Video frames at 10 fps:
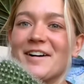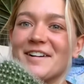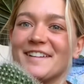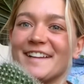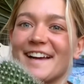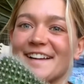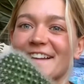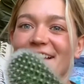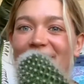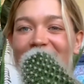Yeah,
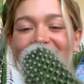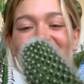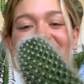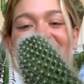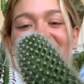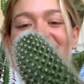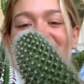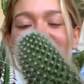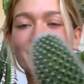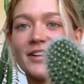and another
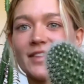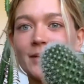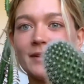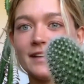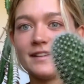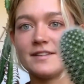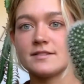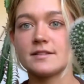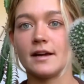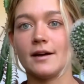thing about them
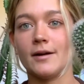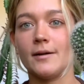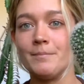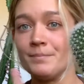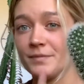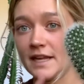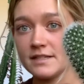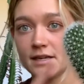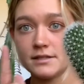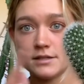is they
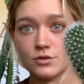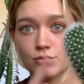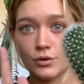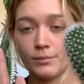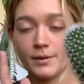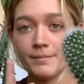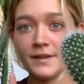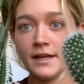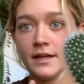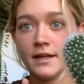tend to droop.
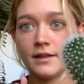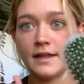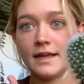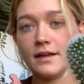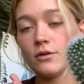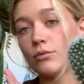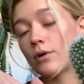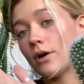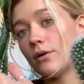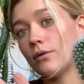They
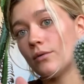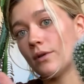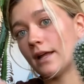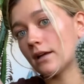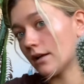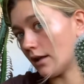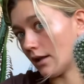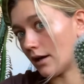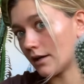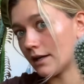grow like
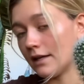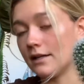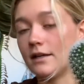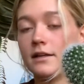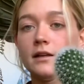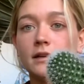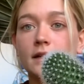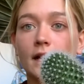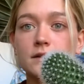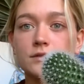elongated
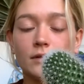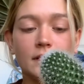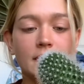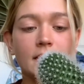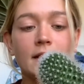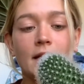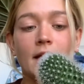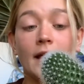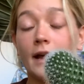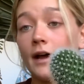naturally.
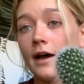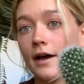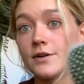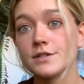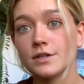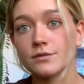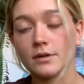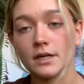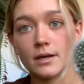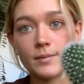I was just
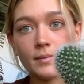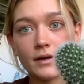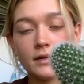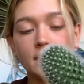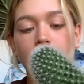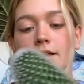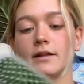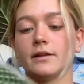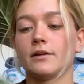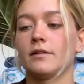reading up about it
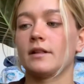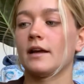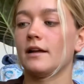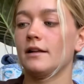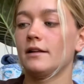and learned that,